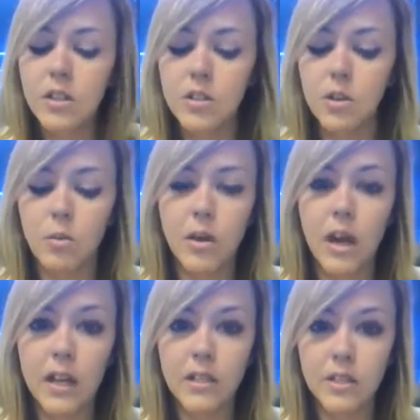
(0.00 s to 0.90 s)
so what
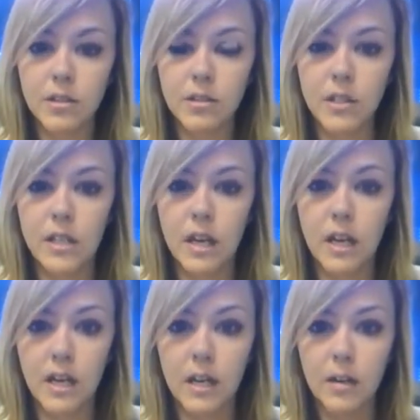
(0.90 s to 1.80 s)
I do is
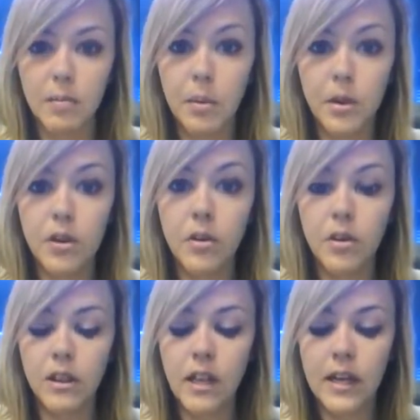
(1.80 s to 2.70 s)
I put it
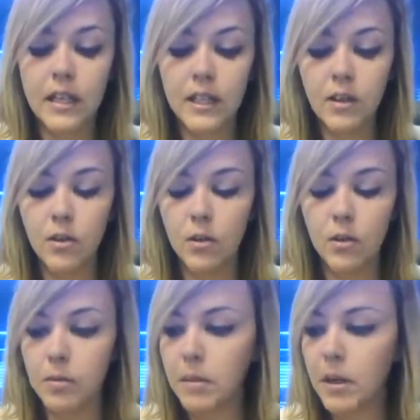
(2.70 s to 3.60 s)
lightly on
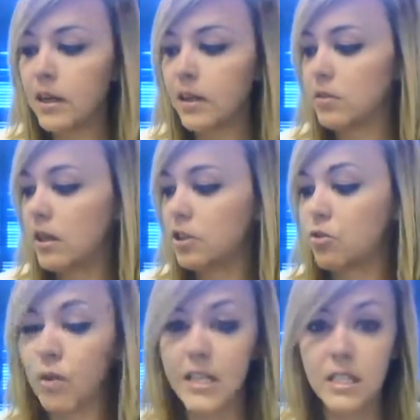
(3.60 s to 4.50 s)
my nail. I just
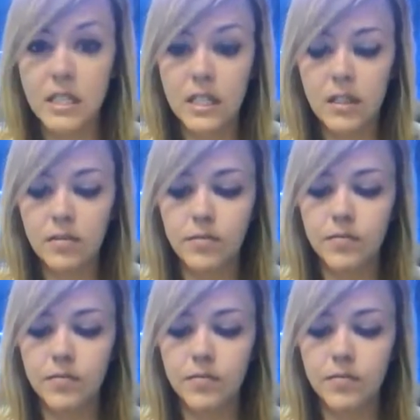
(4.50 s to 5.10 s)
rest it